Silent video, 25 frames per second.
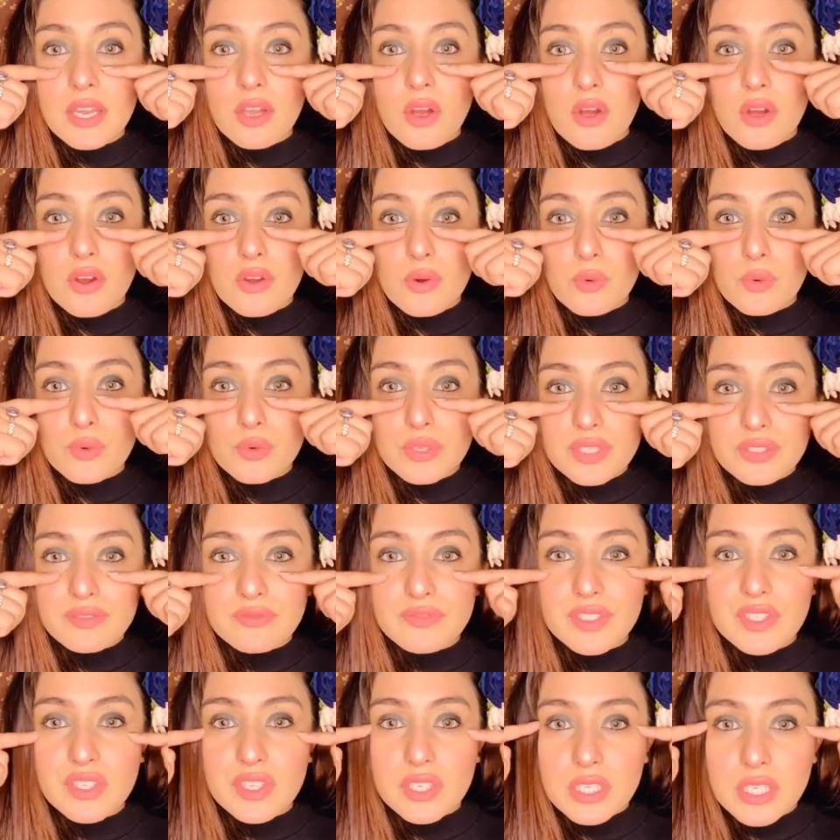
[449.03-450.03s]
aur us
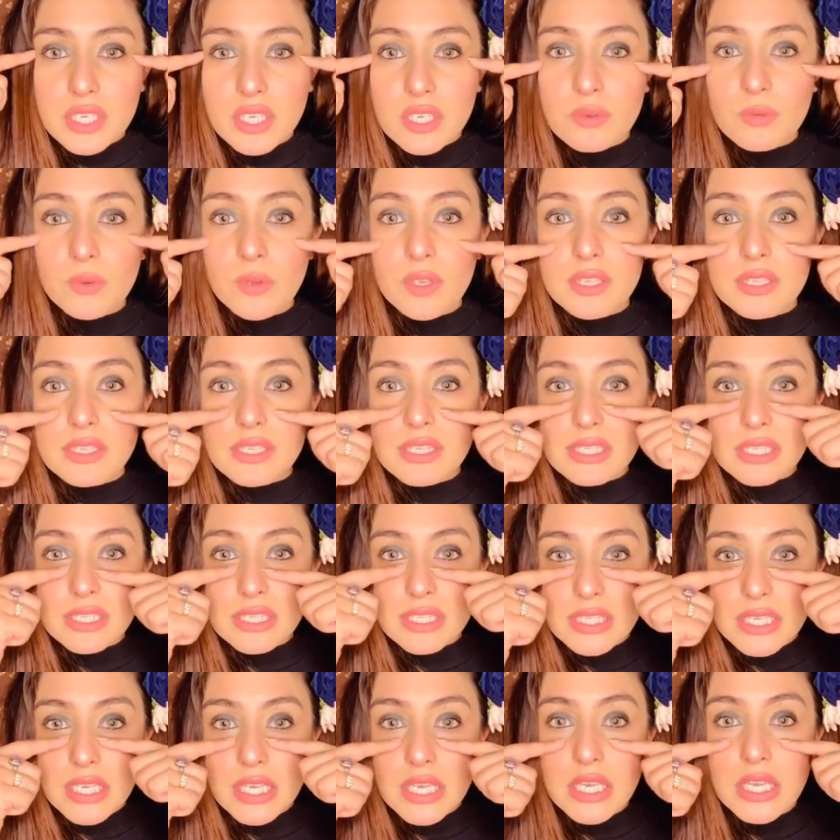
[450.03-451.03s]
wajah se you can
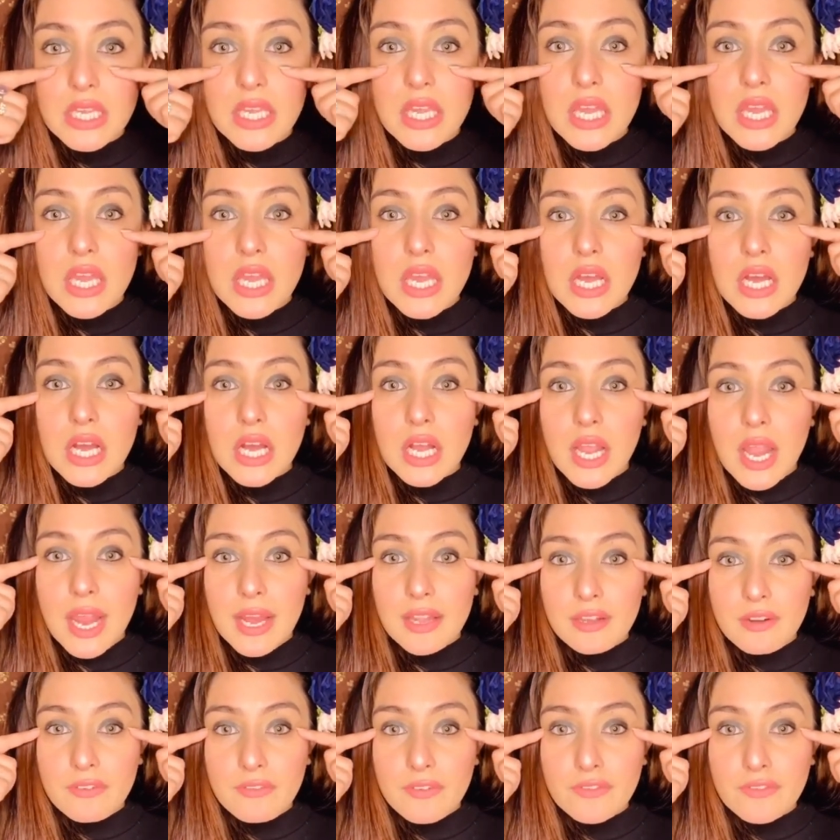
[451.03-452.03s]
see a kind of a